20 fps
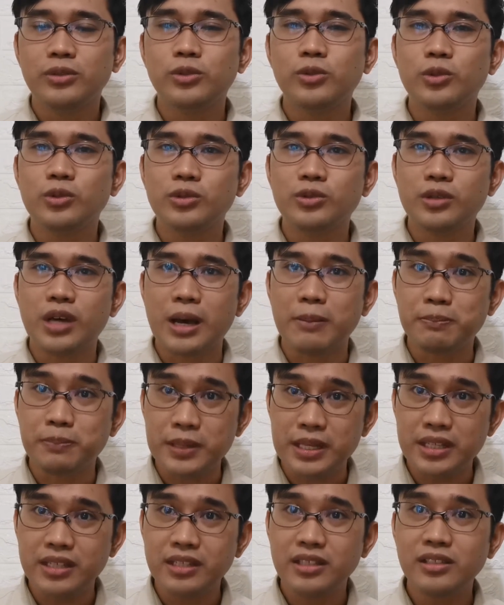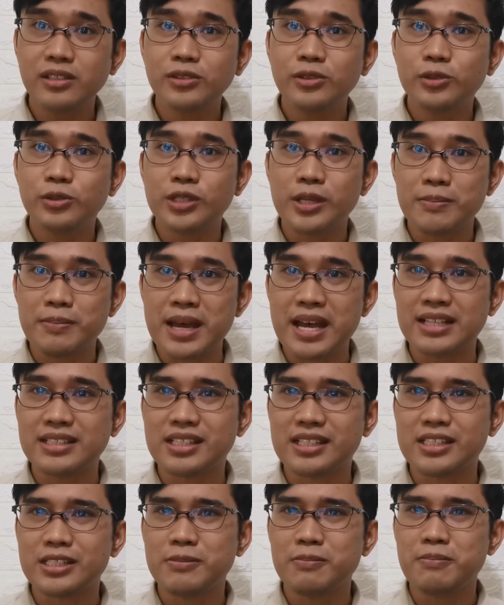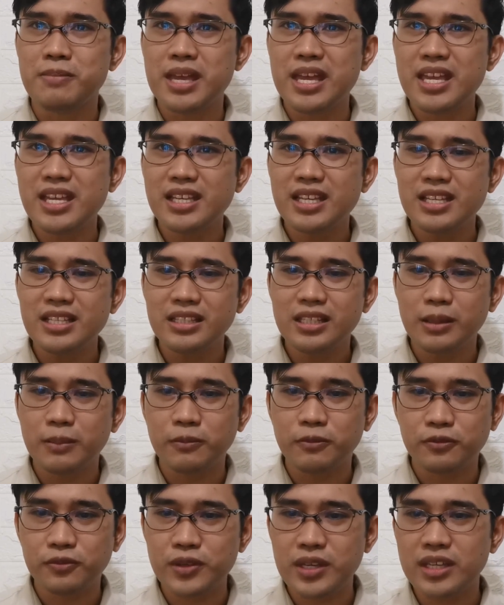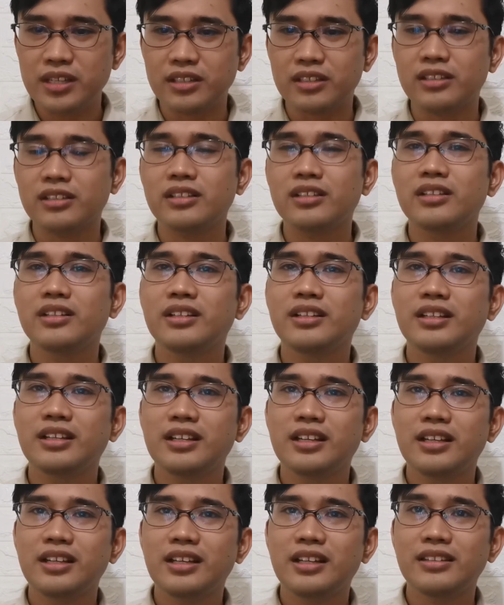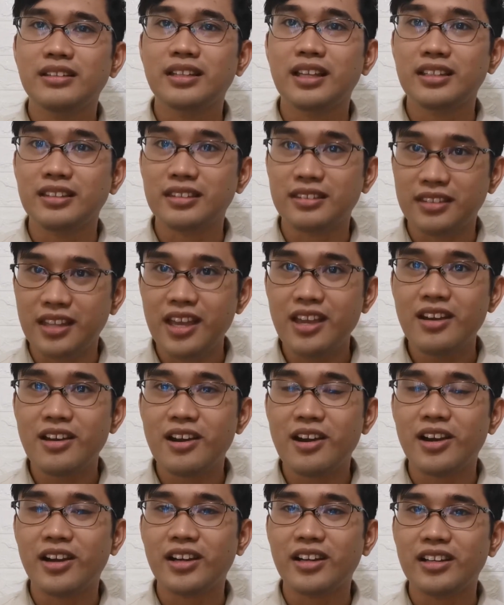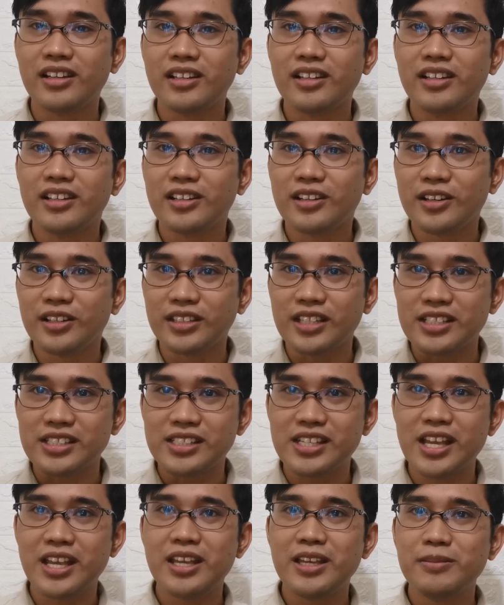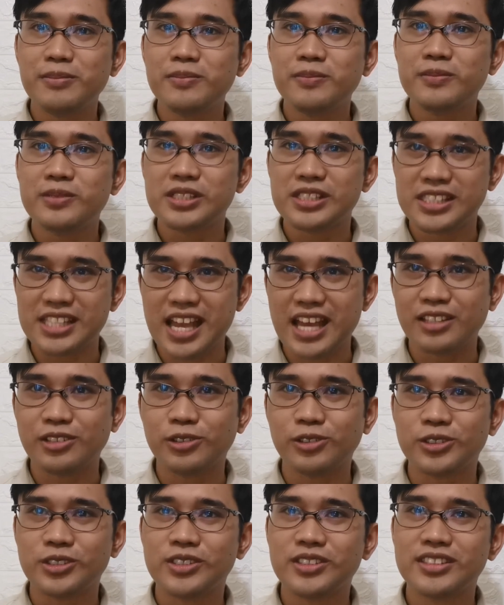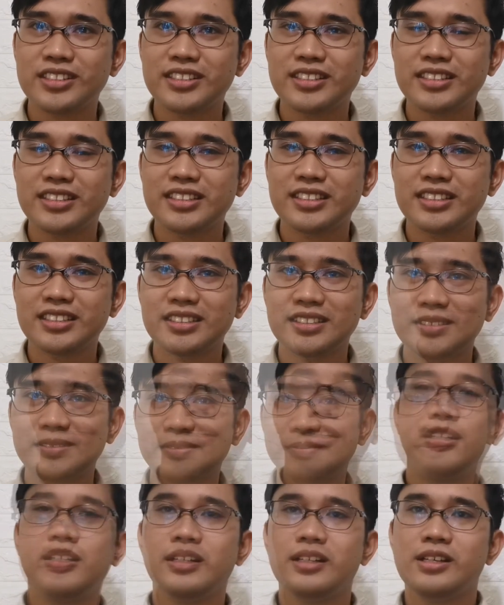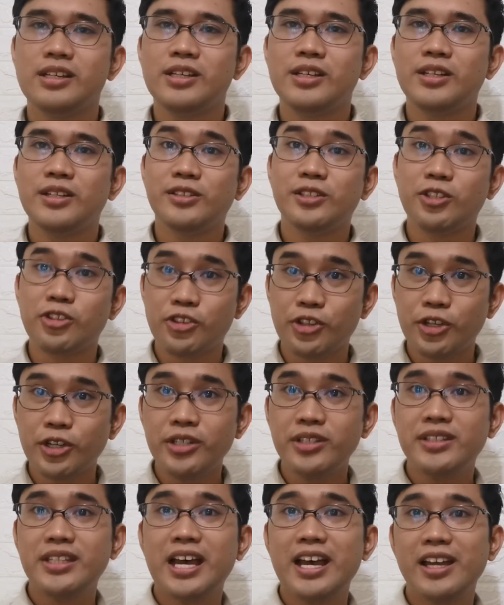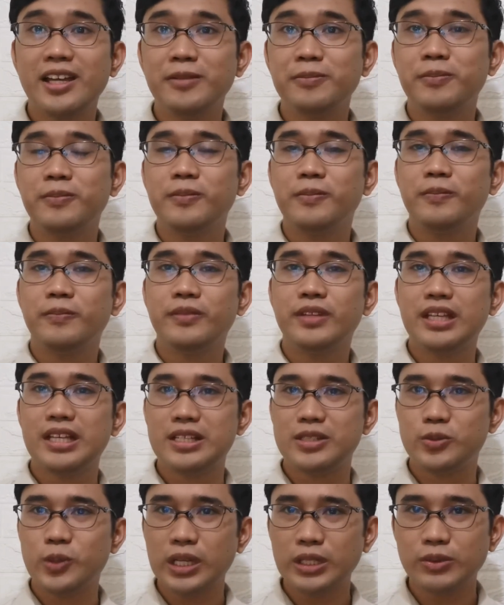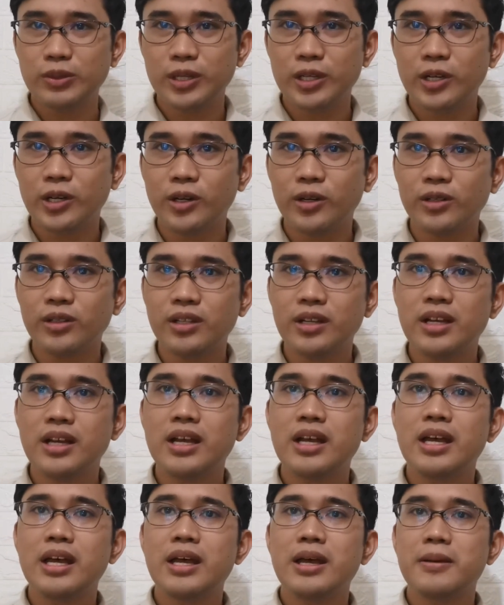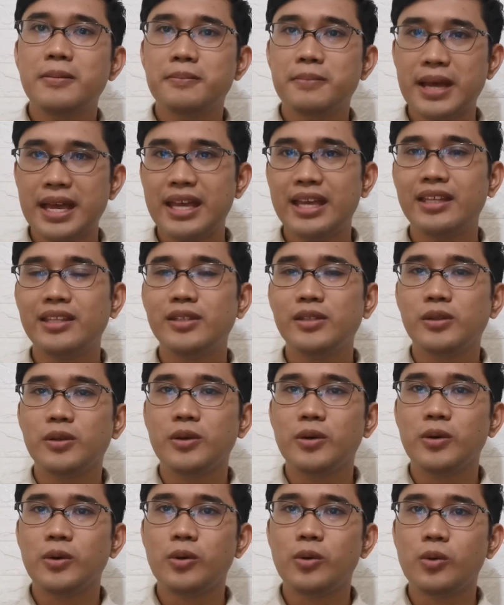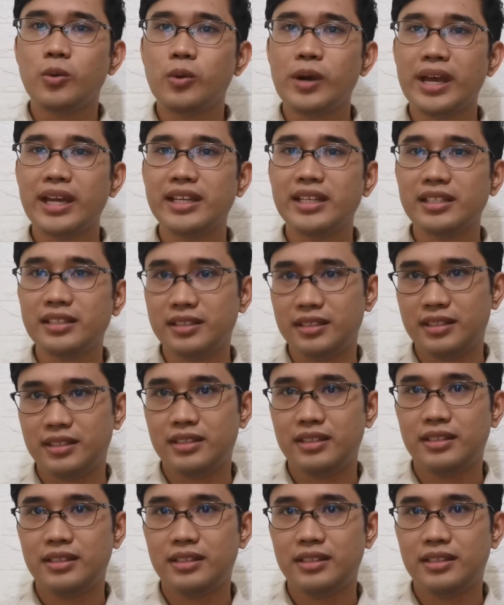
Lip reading: to appeal to the masses, making them feel that they are on the same status. The third type is what we call bandwagon.